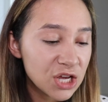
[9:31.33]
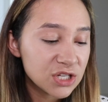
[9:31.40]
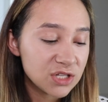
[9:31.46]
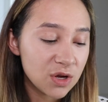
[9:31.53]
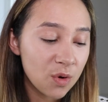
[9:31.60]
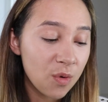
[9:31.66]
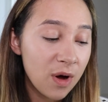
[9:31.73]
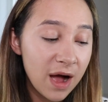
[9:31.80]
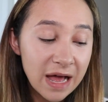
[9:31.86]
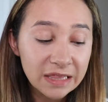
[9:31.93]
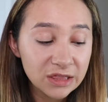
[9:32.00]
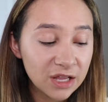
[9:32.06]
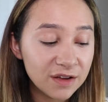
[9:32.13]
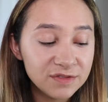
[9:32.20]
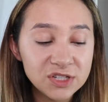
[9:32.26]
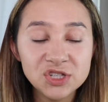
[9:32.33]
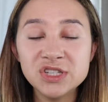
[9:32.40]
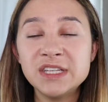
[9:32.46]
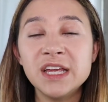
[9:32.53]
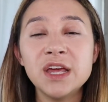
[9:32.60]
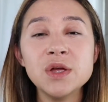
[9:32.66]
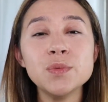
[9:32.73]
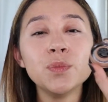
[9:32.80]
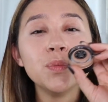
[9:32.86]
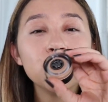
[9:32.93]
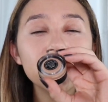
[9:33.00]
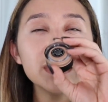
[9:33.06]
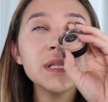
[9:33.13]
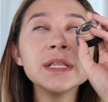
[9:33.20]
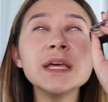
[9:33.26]
So I love to just take a
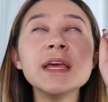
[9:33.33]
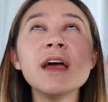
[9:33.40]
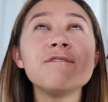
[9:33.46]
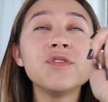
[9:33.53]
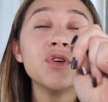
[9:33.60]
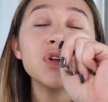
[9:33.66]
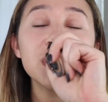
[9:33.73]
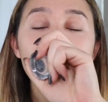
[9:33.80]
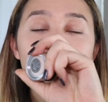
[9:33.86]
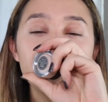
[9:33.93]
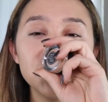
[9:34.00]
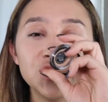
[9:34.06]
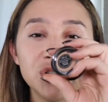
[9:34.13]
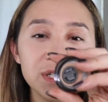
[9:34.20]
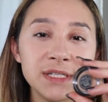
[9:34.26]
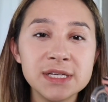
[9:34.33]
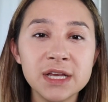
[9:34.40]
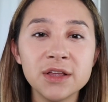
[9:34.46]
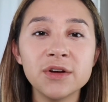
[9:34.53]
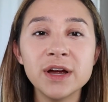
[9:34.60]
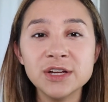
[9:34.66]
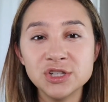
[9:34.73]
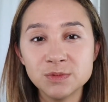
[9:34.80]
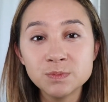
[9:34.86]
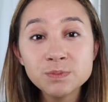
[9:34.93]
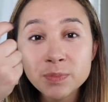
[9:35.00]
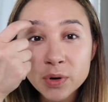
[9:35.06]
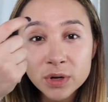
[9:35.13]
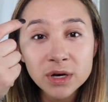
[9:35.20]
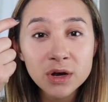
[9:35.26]
really full coverage concealer and just
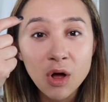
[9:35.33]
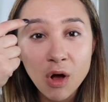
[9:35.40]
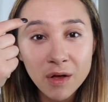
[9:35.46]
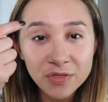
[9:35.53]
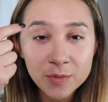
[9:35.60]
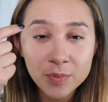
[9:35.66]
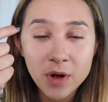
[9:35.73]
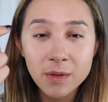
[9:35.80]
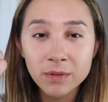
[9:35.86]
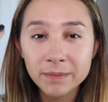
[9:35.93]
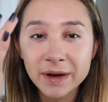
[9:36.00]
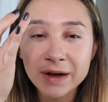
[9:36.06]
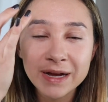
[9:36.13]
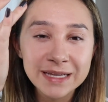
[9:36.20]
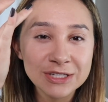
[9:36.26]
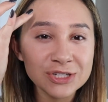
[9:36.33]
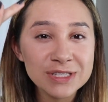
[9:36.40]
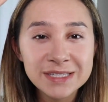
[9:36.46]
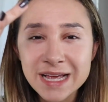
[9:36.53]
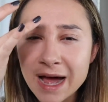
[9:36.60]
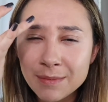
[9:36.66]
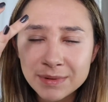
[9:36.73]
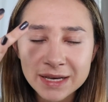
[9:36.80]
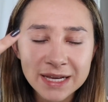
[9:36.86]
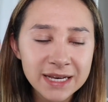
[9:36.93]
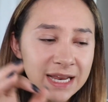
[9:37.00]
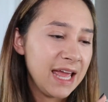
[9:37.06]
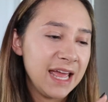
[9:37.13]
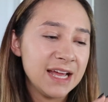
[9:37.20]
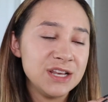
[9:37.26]
put it on the problem area and just dab it
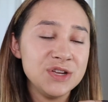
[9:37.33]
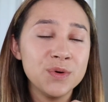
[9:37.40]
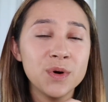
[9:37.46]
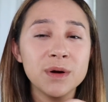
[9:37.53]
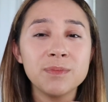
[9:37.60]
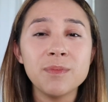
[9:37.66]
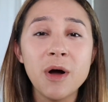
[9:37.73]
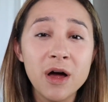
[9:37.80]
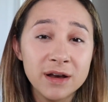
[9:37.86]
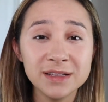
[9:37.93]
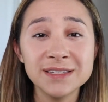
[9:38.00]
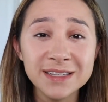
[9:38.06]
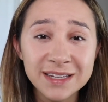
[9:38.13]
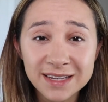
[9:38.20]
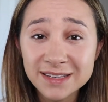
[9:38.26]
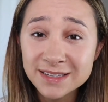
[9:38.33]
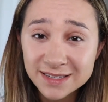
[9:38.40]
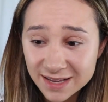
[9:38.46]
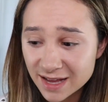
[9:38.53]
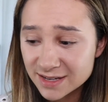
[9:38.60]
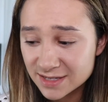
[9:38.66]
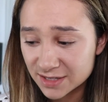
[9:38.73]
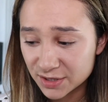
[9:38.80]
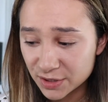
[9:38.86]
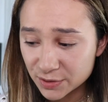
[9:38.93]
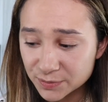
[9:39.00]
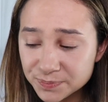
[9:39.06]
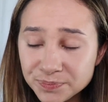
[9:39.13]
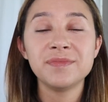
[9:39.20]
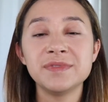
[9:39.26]
in, and you are honestly set to
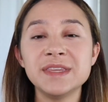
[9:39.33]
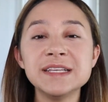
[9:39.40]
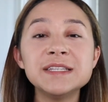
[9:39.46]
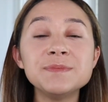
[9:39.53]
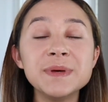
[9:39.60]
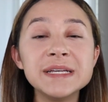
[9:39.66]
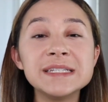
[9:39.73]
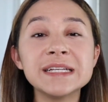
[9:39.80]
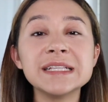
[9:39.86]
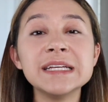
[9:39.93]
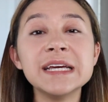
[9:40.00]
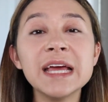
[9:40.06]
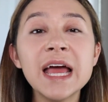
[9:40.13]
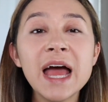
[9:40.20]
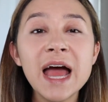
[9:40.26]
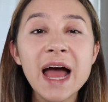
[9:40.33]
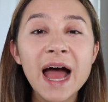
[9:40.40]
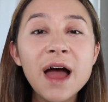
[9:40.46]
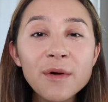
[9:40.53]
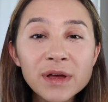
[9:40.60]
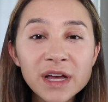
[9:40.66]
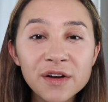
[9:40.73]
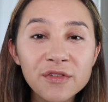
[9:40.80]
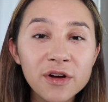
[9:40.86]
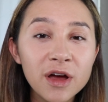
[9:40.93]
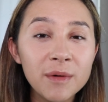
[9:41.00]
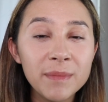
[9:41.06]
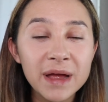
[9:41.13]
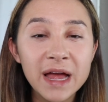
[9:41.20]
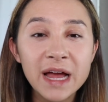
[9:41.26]
go. This is basically how I cover
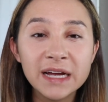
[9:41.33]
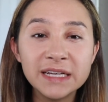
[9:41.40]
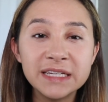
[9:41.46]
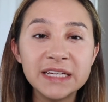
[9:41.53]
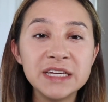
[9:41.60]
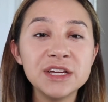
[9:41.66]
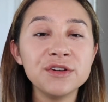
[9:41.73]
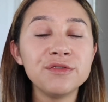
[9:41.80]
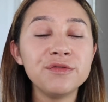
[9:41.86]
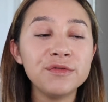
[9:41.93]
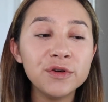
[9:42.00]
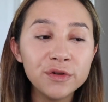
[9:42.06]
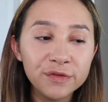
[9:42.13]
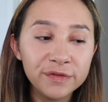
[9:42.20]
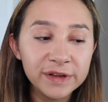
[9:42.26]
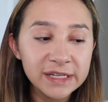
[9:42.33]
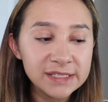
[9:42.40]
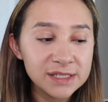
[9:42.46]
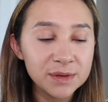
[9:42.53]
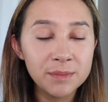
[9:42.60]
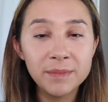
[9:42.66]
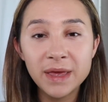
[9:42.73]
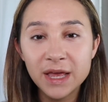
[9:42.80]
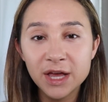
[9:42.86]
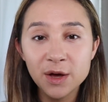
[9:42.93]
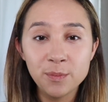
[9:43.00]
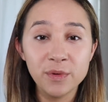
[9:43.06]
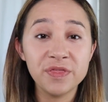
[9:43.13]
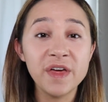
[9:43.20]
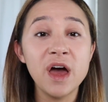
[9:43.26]
up my acne, full face
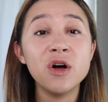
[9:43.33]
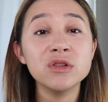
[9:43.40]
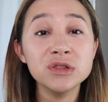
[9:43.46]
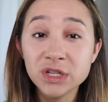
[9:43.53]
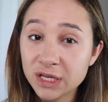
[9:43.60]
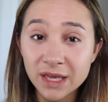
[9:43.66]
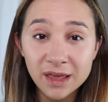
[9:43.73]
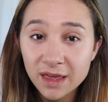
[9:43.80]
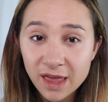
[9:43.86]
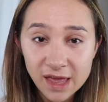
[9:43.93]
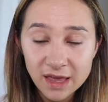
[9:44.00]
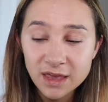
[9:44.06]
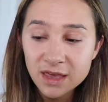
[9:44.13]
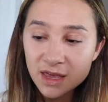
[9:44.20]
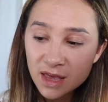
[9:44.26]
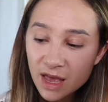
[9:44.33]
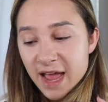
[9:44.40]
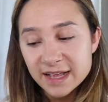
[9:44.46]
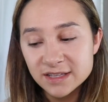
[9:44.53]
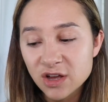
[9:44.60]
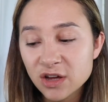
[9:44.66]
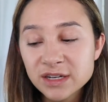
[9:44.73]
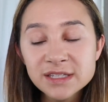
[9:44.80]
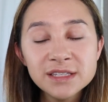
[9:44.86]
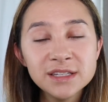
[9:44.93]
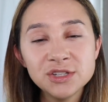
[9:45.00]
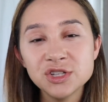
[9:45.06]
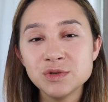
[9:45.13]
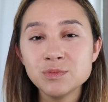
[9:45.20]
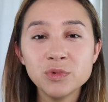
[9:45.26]
makeup without looking cakey. It's honestly
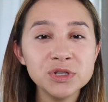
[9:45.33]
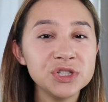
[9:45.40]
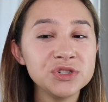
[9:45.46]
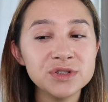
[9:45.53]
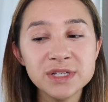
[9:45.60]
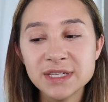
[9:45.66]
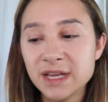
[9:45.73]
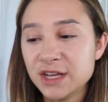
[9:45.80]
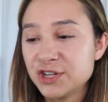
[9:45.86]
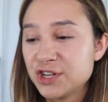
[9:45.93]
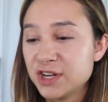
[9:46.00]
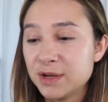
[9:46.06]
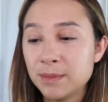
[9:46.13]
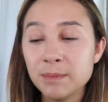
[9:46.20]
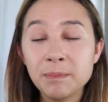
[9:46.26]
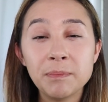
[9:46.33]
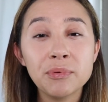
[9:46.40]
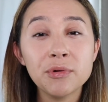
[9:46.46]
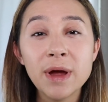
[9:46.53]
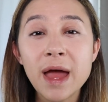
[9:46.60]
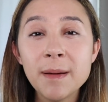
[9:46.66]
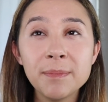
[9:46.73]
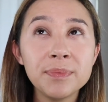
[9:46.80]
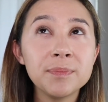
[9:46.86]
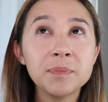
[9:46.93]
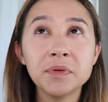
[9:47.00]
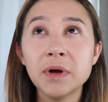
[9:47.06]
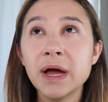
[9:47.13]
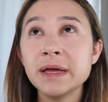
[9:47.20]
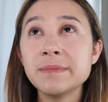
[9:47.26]
just moisturization, prep,
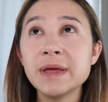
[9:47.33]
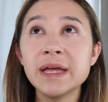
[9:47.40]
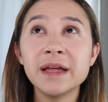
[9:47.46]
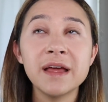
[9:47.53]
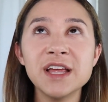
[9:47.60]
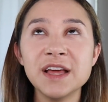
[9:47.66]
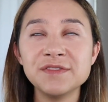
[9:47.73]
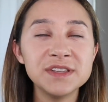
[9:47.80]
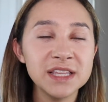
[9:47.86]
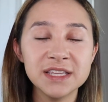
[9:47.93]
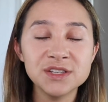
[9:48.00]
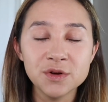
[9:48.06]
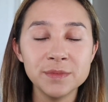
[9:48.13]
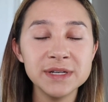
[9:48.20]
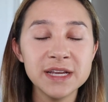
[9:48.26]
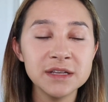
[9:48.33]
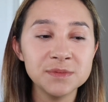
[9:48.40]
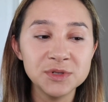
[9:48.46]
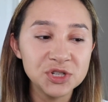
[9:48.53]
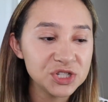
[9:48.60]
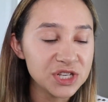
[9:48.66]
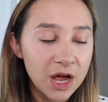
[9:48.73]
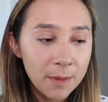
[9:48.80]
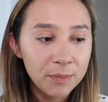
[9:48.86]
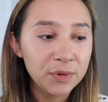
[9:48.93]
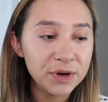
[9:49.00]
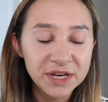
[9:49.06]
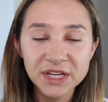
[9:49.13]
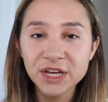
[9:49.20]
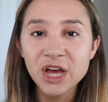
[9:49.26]
priming. I've said this so many times, but just not
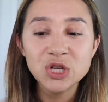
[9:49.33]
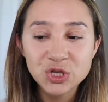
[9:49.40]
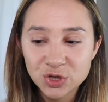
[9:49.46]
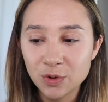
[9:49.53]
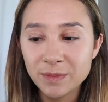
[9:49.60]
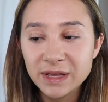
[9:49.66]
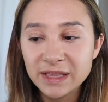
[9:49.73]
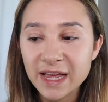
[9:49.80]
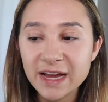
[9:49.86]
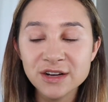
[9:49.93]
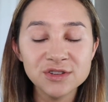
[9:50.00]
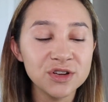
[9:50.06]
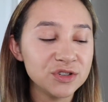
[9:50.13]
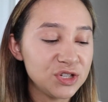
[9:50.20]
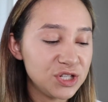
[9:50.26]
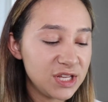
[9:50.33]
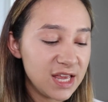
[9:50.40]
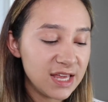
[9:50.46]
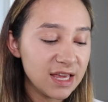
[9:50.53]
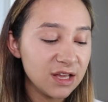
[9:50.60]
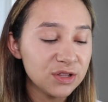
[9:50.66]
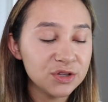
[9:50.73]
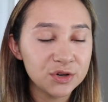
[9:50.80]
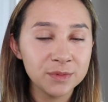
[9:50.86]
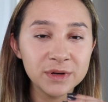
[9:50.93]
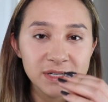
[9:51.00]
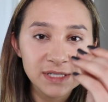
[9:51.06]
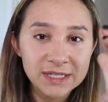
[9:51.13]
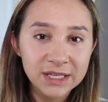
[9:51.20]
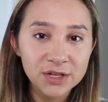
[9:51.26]
putting so many layers on, just taking a little bit of
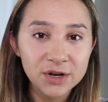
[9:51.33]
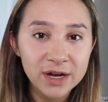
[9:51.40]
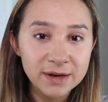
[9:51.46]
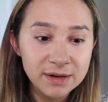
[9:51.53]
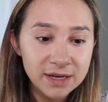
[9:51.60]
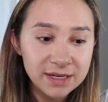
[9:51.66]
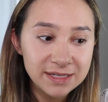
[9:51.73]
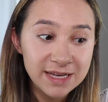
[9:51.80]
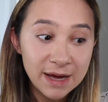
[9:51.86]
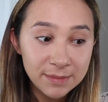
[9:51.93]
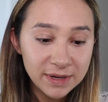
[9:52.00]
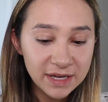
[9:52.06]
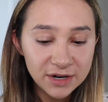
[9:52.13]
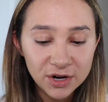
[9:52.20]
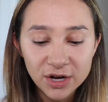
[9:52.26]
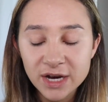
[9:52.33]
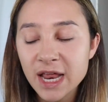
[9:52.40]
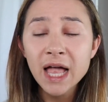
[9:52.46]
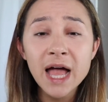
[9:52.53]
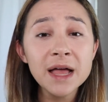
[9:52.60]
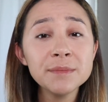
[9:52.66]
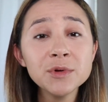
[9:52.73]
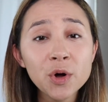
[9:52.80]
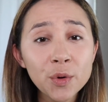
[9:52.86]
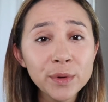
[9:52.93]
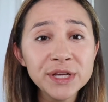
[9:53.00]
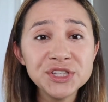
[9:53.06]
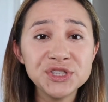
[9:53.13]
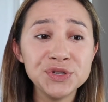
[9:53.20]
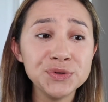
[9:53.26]
concealer and dabbing it on. I'm
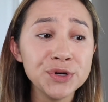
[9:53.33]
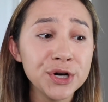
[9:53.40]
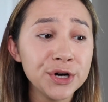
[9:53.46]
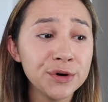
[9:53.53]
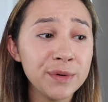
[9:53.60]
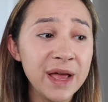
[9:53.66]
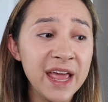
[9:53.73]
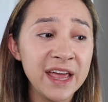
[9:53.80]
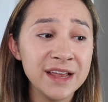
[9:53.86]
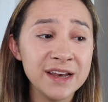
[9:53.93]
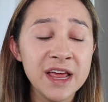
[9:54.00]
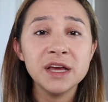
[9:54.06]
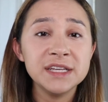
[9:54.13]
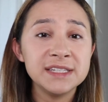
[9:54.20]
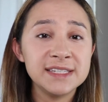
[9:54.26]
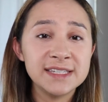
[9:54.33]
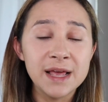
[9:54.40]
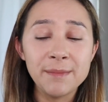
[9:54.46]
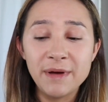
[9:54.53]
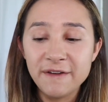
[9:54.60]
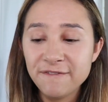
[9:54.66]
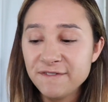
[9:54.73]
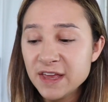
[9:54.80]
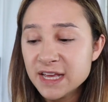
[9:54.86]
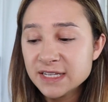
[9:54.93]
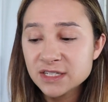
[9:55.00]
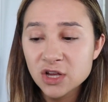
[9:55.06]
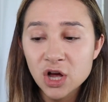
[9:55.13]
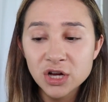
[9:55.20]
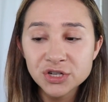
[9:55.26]
going to go and set my face
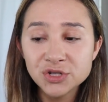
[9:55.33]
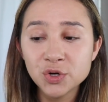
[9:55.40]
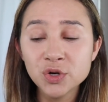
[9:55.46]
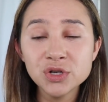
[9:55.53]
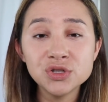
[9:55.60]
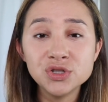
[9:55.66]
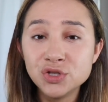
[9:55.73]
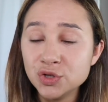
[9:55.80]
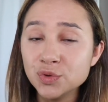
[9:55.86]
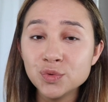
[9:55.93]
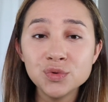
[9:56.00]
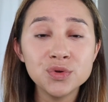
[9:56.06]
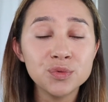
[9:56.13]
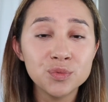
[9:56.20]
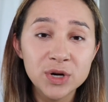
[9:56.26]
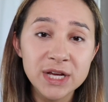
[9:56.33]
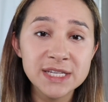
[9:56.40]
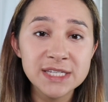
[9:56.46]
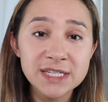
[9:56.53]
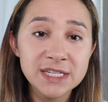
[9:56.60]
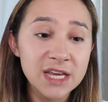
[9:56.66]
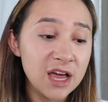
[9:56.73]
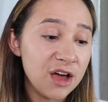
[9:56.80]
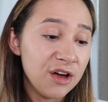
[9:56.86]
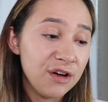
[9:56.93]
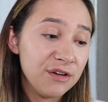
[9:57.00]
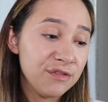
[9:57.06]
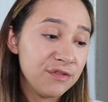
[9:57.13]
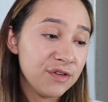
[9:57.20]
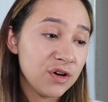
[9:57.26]
base, contour, do the rest
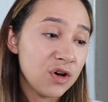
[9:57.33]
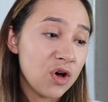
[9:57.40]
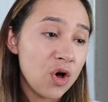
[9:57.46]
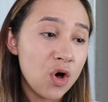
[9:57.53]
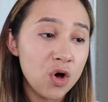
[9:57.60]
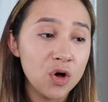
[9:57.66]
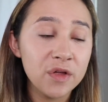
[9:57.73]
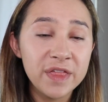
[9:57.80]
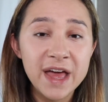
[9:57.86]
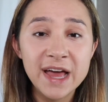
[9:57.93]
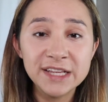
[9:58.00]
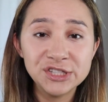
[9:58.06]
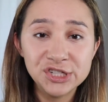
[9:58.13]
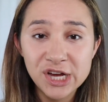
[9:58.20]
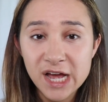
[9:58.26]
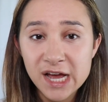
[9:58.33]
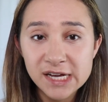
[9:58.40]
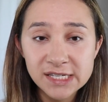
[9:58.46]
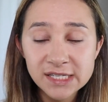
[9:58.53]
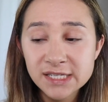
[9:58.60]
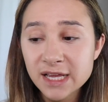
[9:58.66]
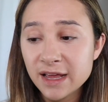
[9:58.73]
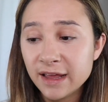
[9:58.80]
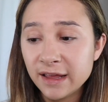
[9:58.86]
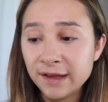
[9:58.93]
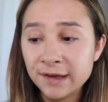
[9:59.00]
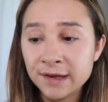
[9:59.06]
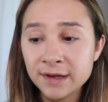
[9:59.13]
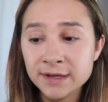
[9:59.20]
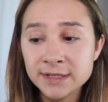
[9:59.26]
of all that jazz,
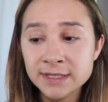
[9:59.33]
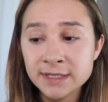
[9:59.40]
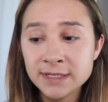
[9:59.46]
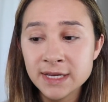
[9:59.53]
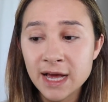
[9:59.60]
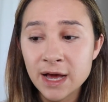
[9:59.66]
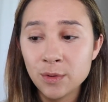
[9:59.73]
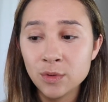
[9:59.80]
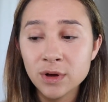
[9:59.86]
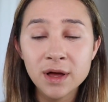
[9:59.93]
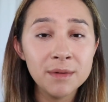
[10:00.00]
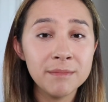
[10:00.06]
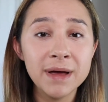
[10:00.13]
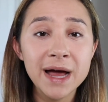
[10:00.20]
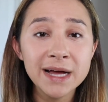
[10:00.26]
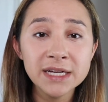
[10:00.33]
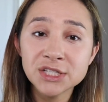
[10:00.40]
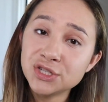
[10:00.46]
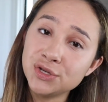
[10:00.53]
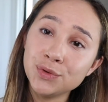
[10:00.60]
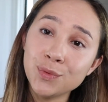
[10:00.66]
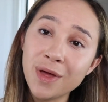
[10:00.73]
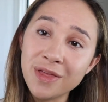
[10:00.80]
and I will come back to